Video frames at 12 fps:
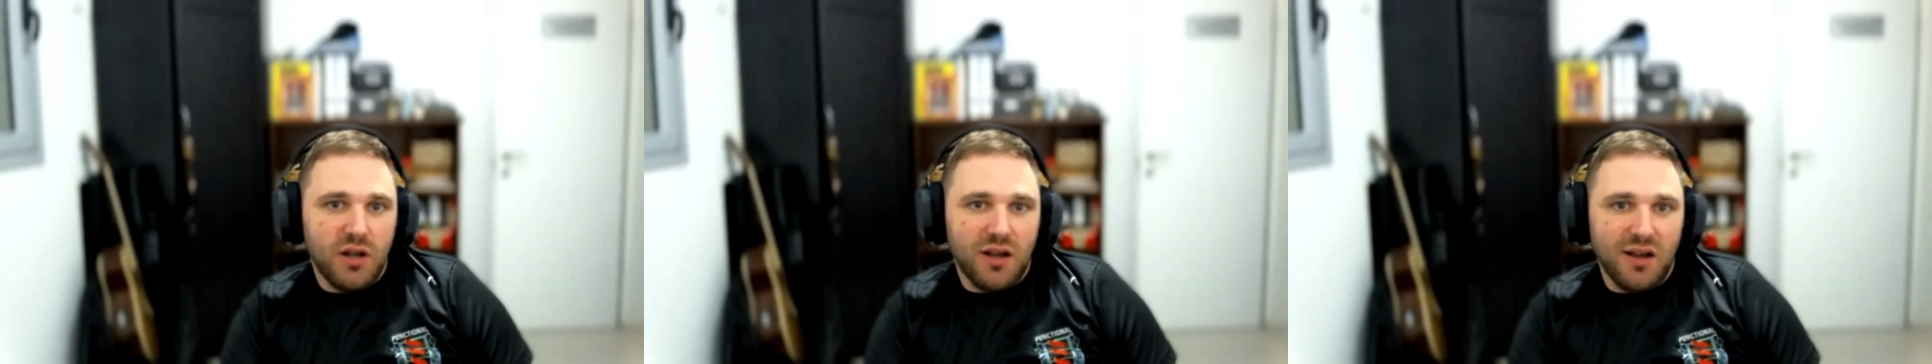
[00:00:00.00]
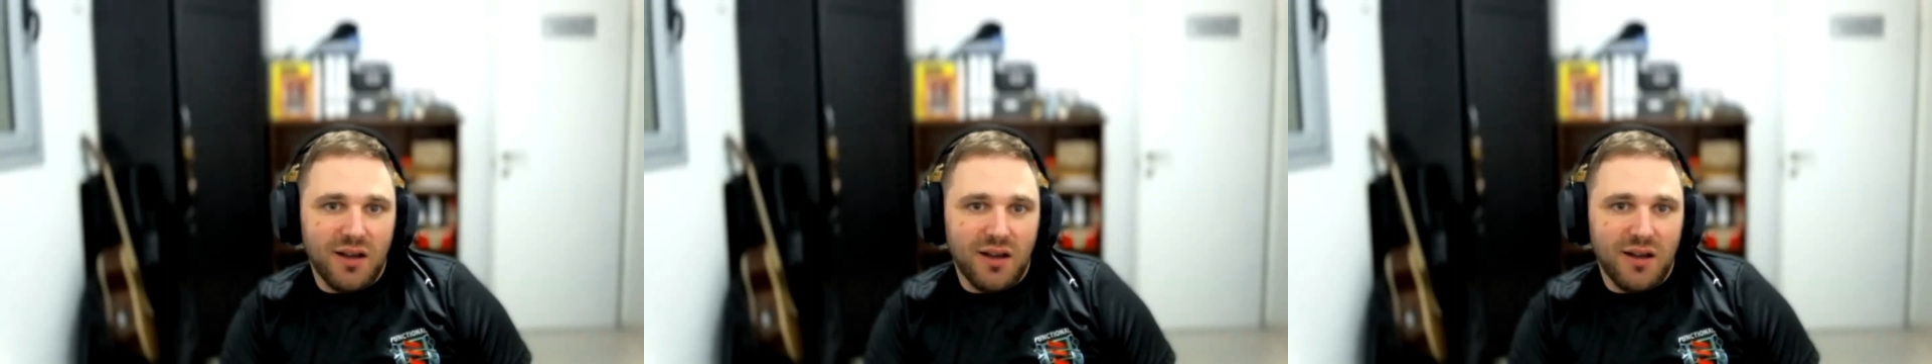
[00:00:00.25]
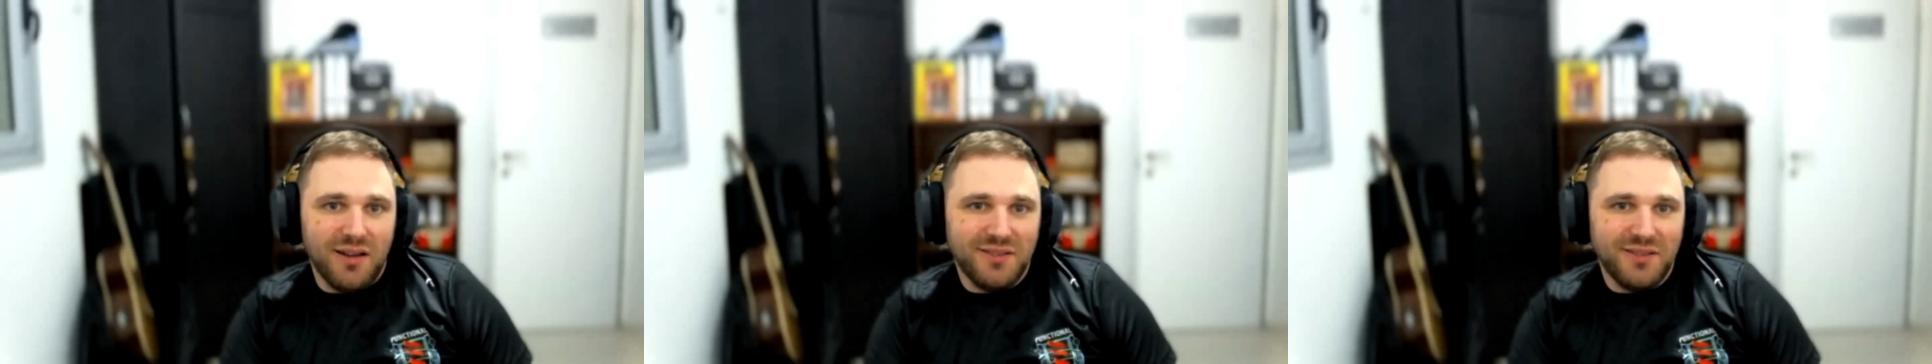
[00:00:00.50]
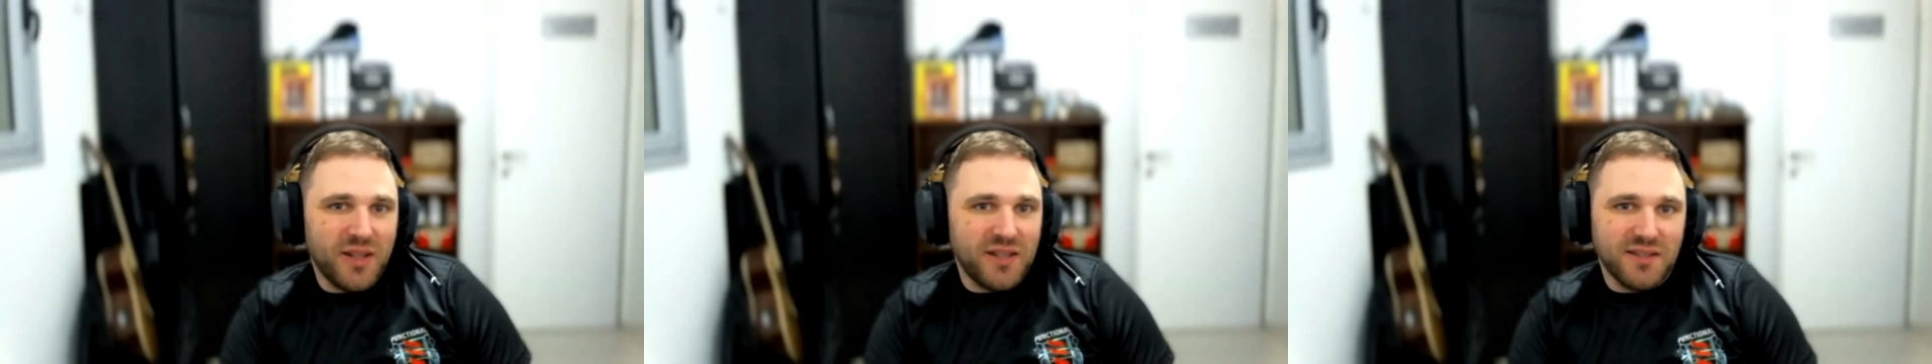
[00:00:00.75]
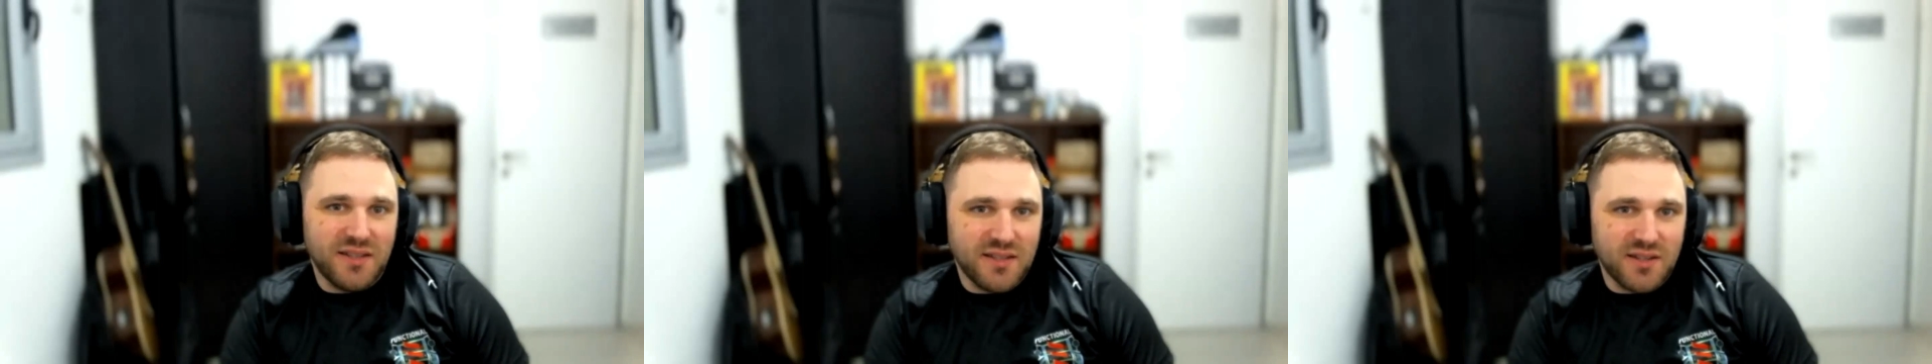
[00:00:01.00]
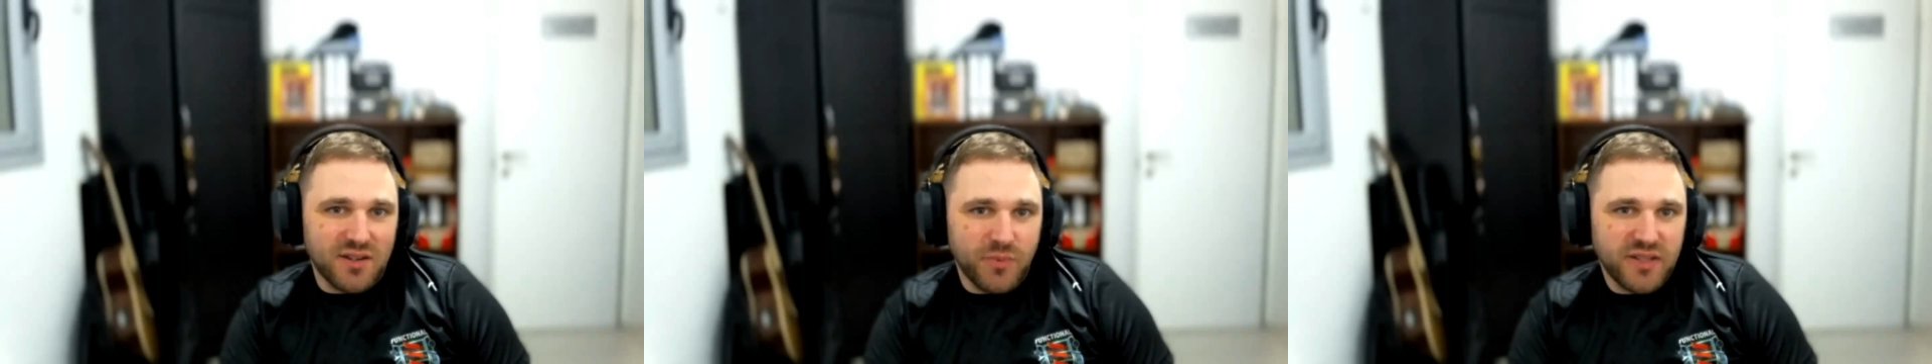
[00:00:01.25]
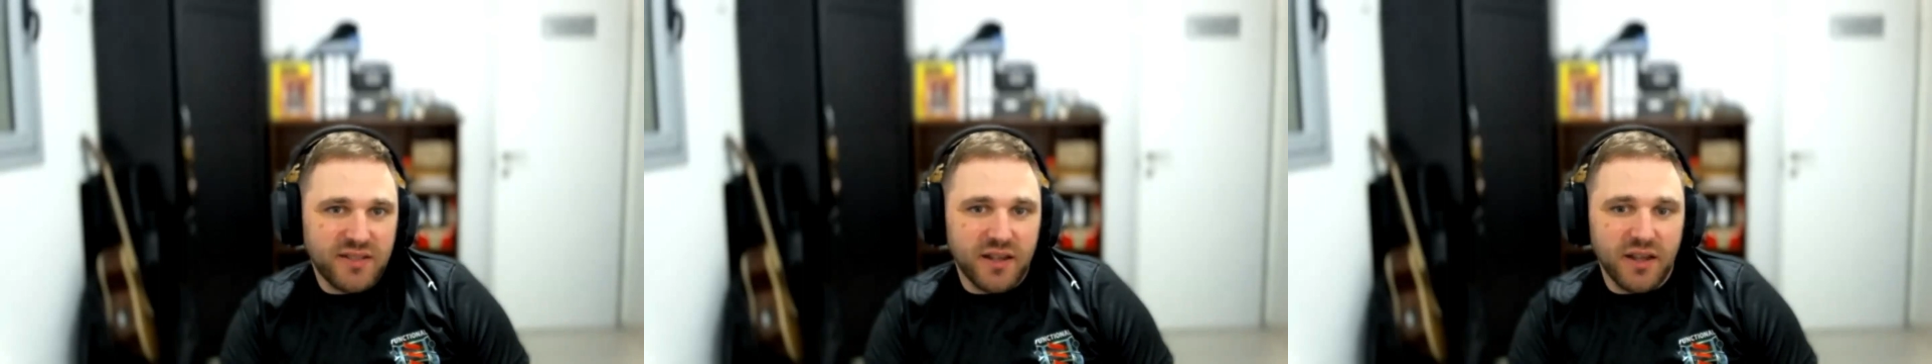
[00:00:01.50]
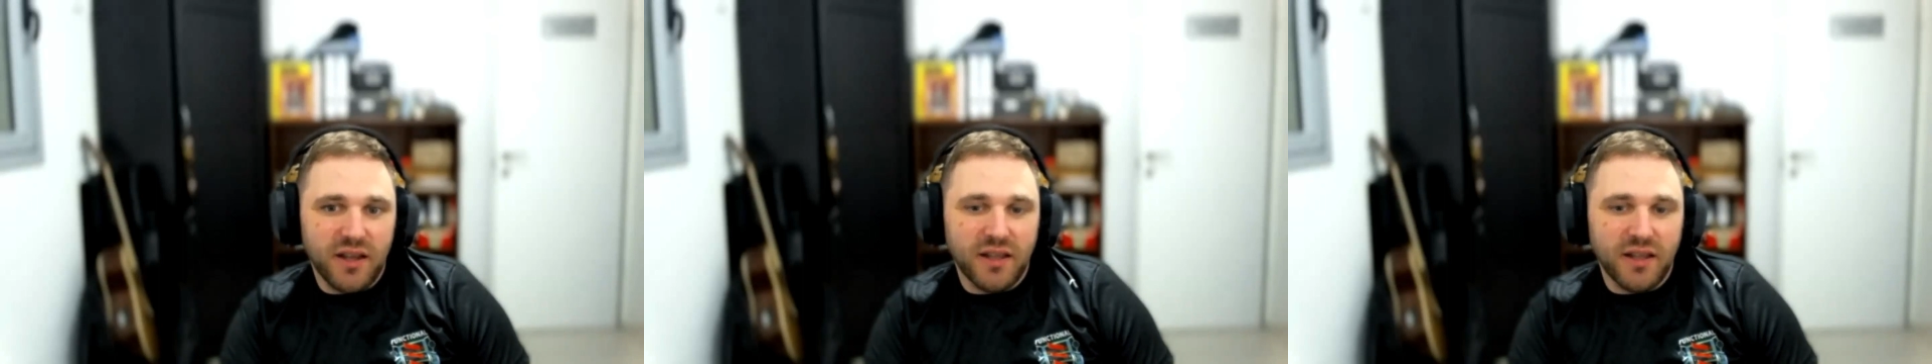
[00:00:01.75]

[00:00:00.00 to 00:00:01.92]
dependencies are missing,